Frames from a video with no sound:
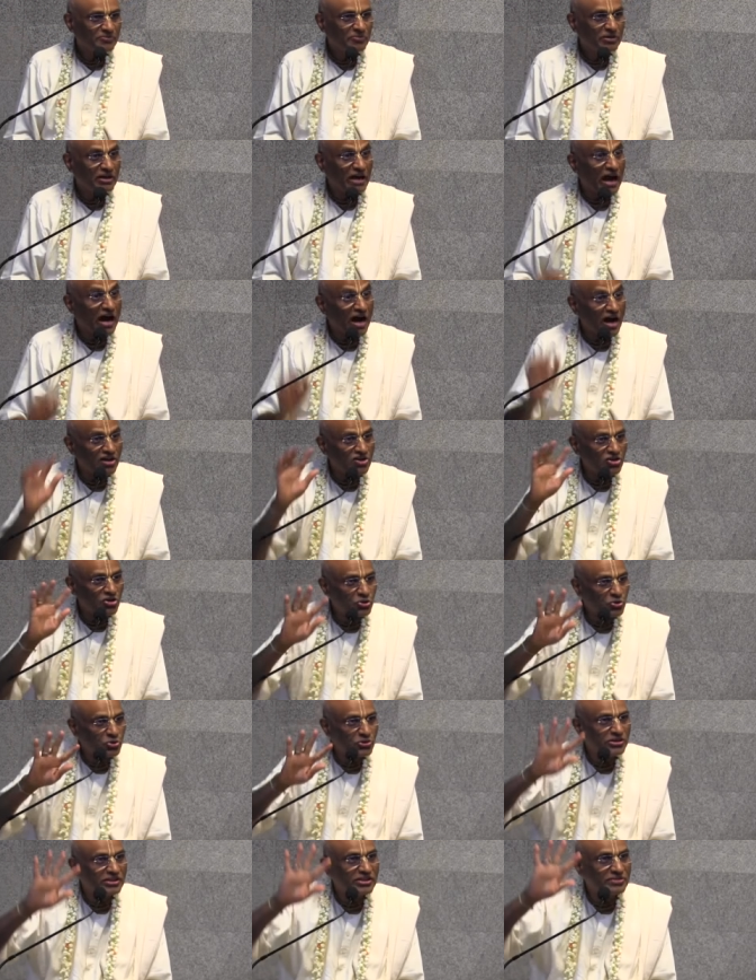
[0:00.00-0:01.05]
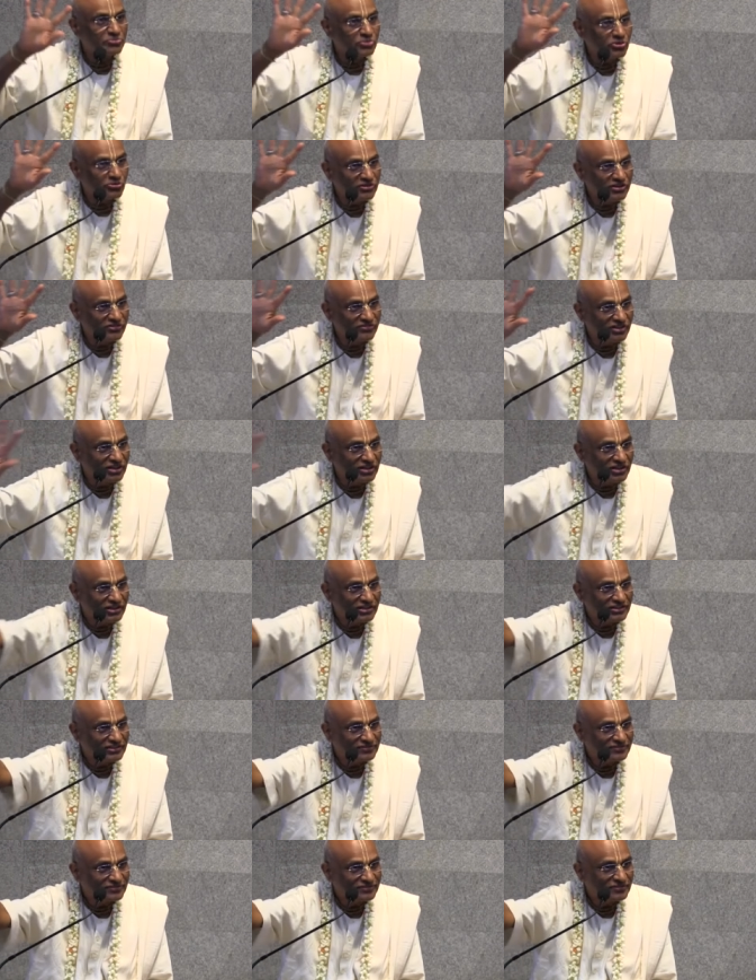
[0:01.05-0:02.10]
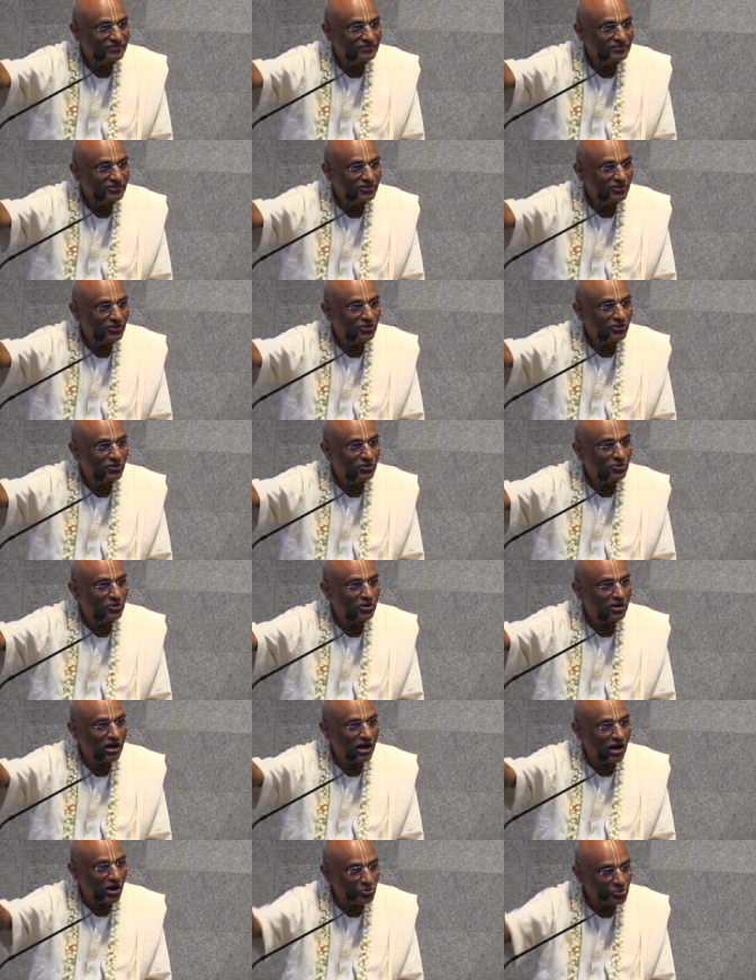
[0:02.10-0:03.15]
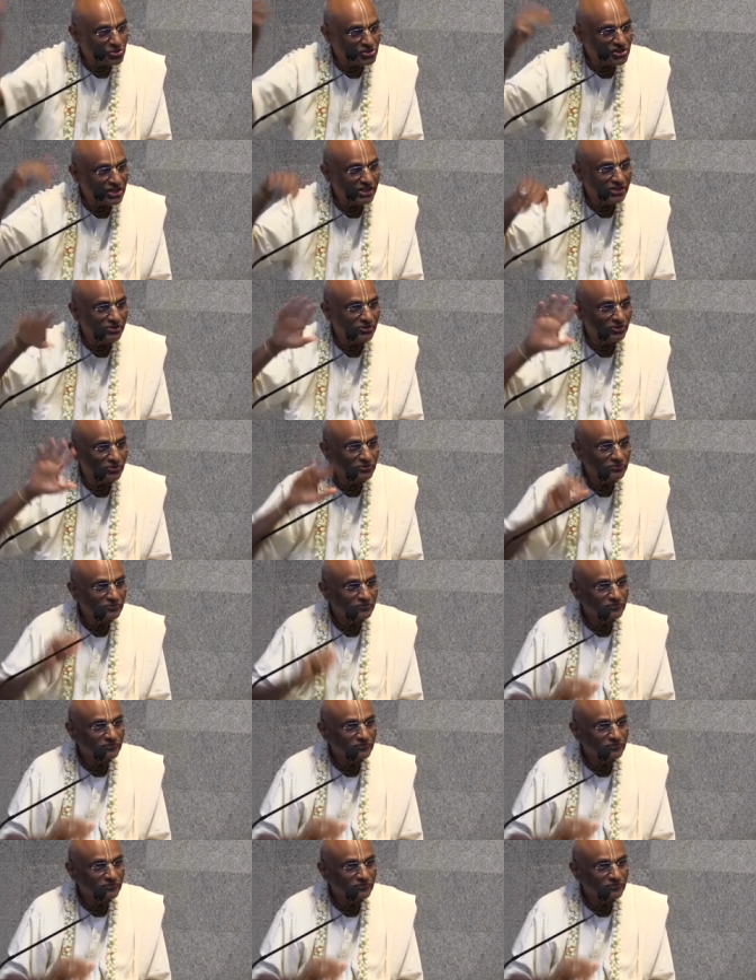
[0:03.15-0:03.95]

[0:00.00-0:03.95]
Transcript: But are you in the movie world? You are outside, no?